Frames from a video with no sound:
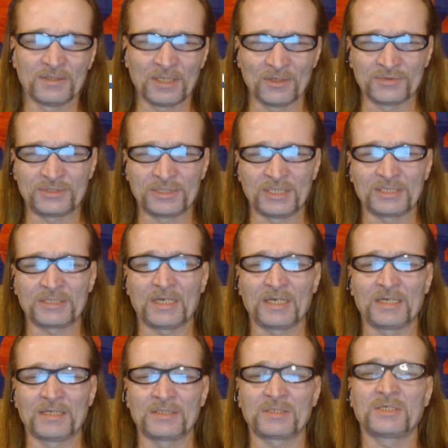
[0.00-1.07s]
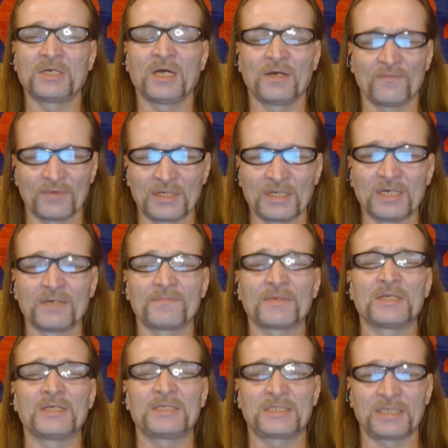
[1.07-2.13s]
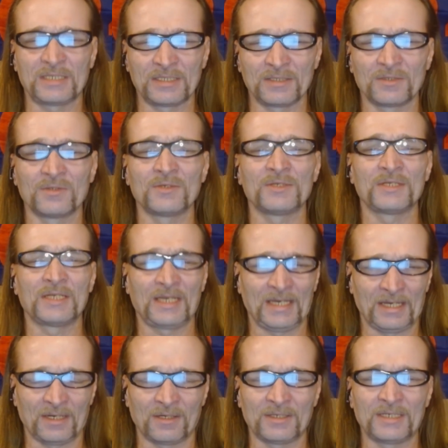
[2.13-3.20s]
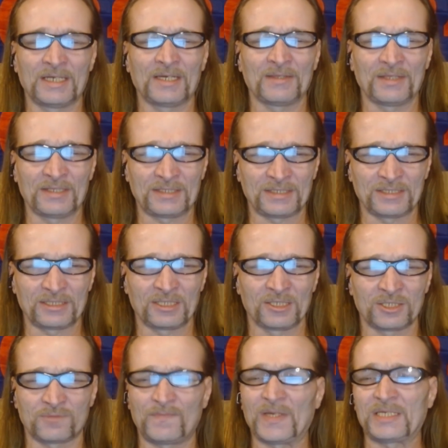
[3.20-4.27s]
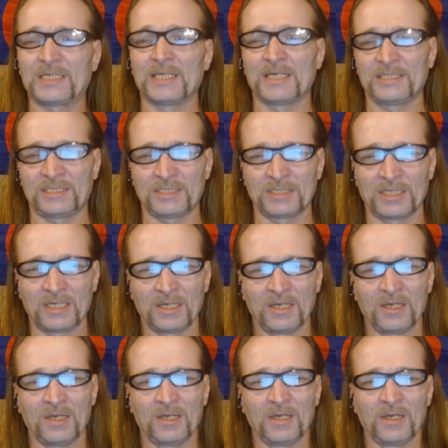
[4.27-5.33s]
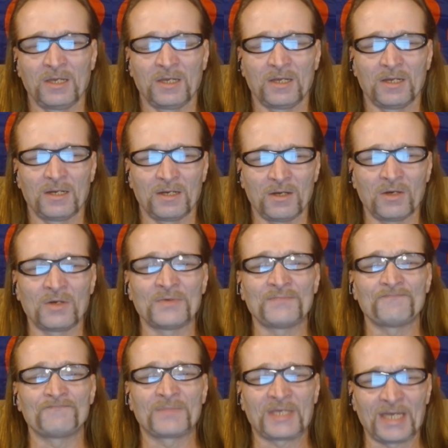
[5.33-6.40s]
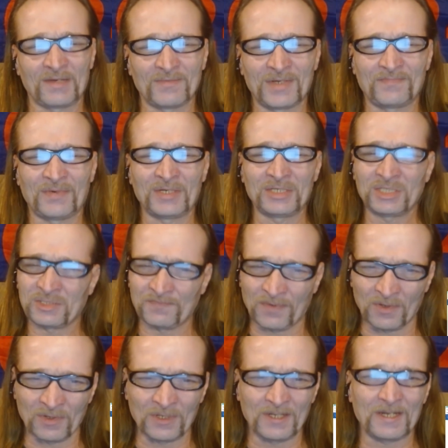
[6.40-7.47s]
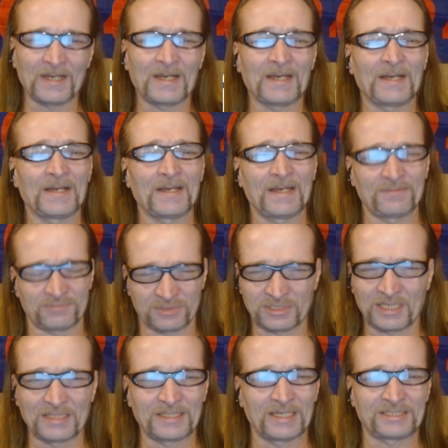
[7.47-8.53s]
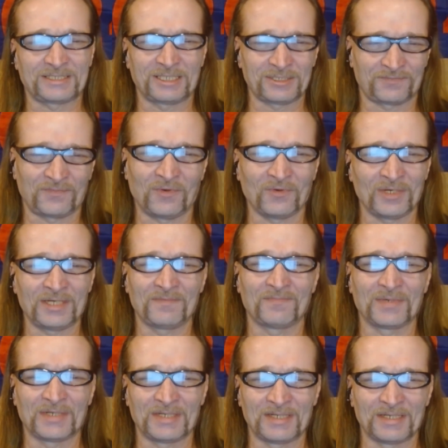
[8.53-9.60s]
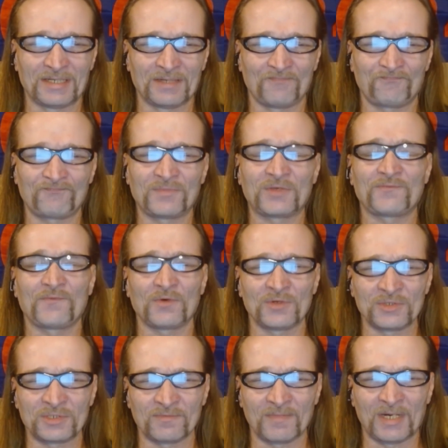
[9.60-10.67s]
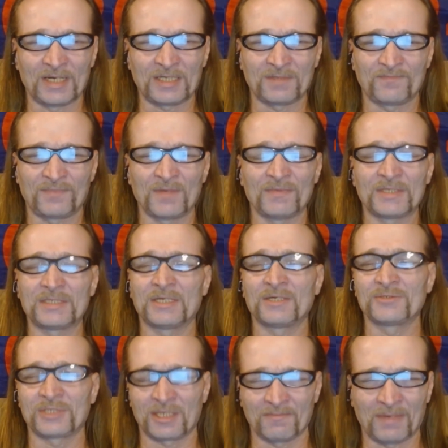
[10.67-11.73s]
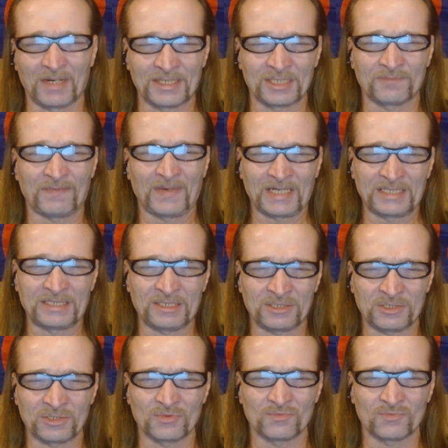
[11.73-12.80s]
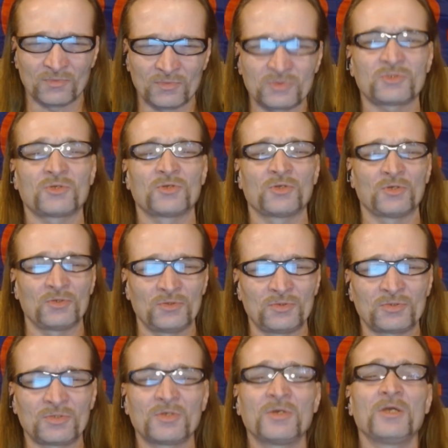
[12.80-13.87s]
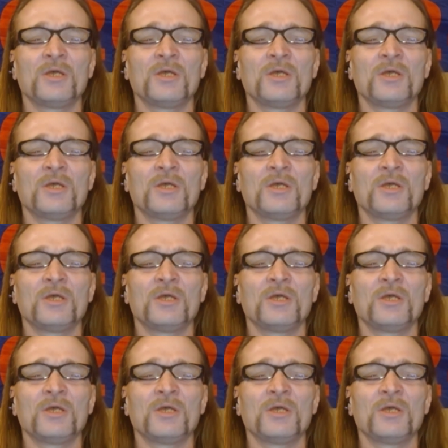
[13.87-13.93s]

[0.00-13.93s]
knows this and covered it up until now. Now, this is a speculation on the Gateway Pundit's part. I have to say that at this point, but as far as the American public knows, anybody that's paying attention to news,